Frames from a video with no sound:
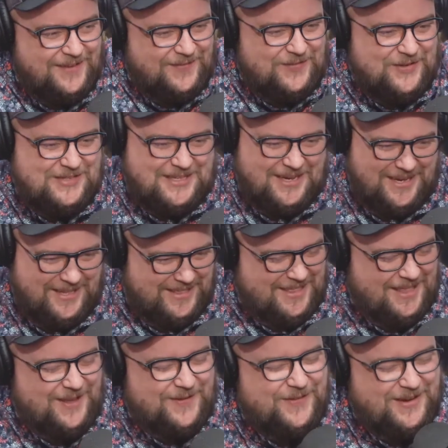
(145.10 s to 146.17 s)
if you say it
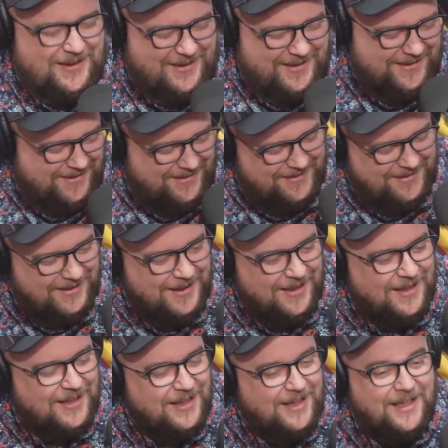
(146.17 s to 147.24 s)
that way,
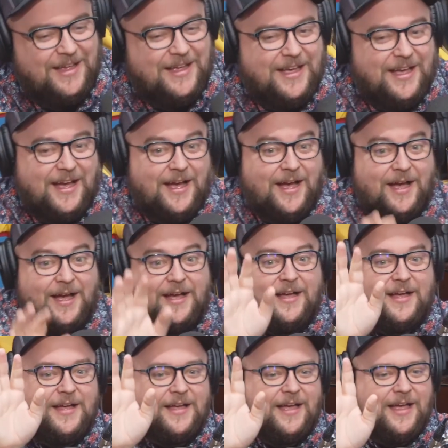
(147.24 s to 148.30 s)
ah,
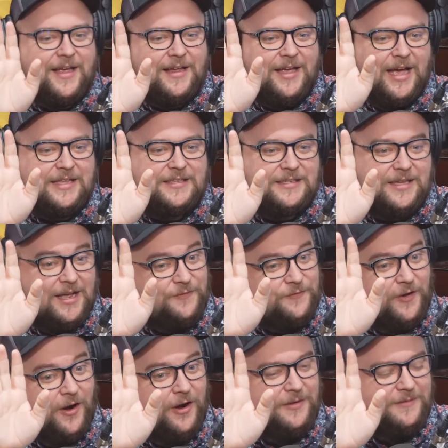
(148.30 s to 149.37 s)
hey guys, I got a
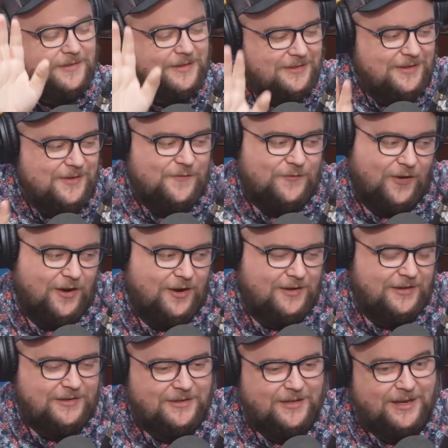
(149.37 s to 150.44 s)
fart,
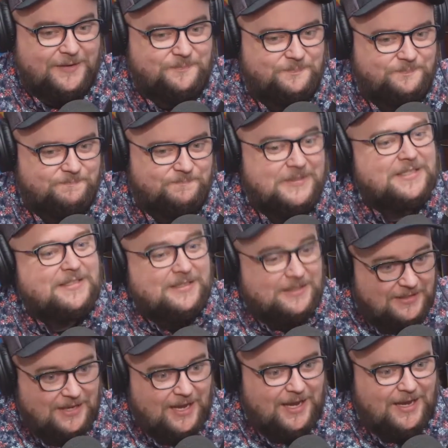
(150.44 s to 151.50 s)
fart, and you're like,
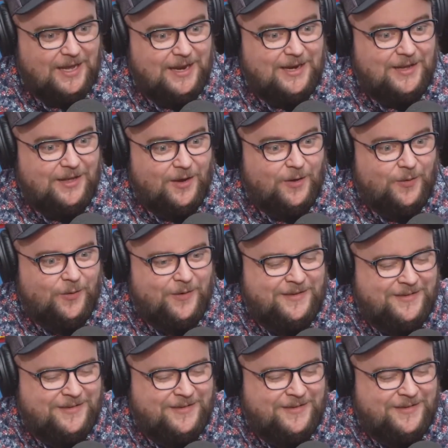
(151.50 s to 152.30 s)
I gotta go.